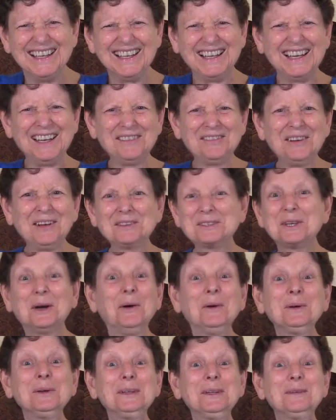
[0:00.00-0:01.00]
He felt
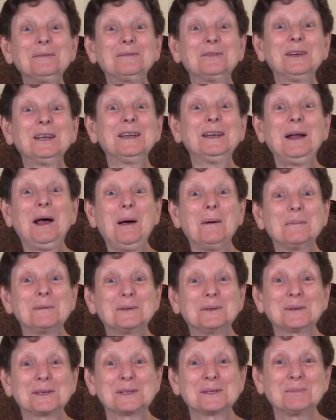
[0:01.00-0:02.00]
totally freed up
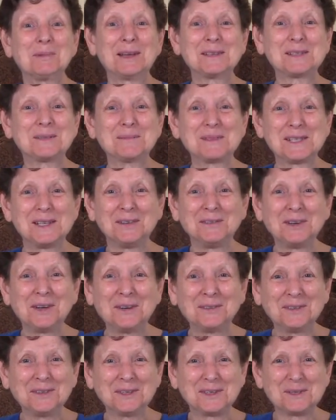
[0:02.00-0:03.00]
to express himself
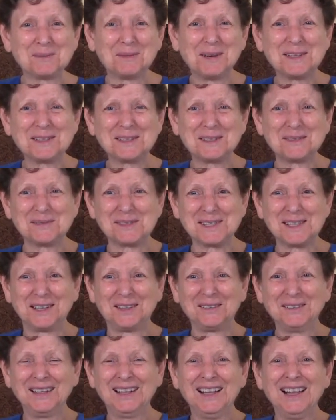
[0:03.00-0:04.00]
however he expressed
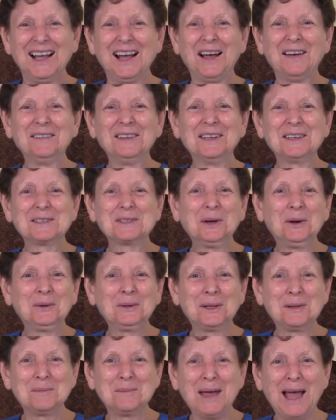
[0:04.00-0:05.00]
himself. I mean, it
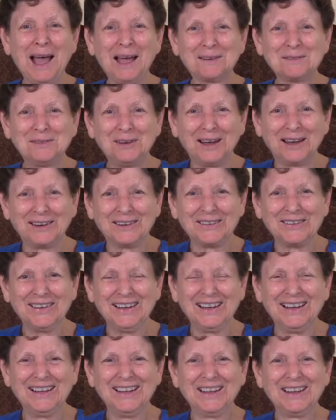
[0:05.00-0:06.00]
totally backfired
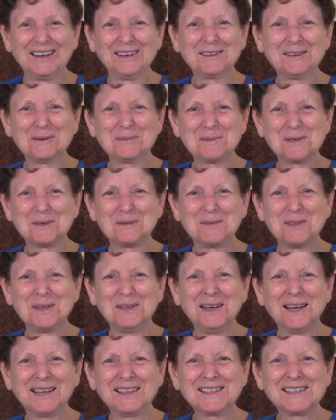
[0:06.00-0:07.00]
in terms of the
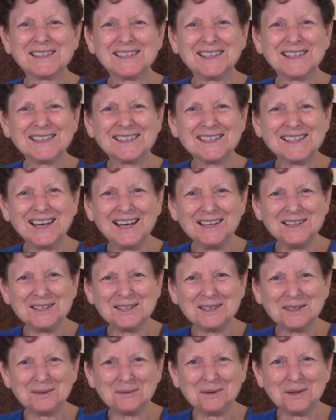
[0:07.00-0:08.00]
nun's
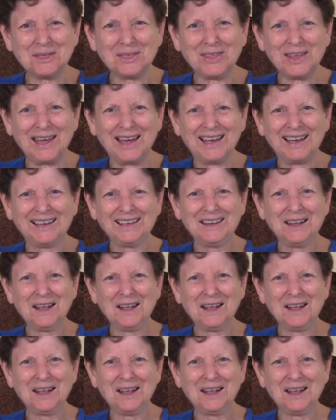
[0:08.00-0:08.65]
intention with that.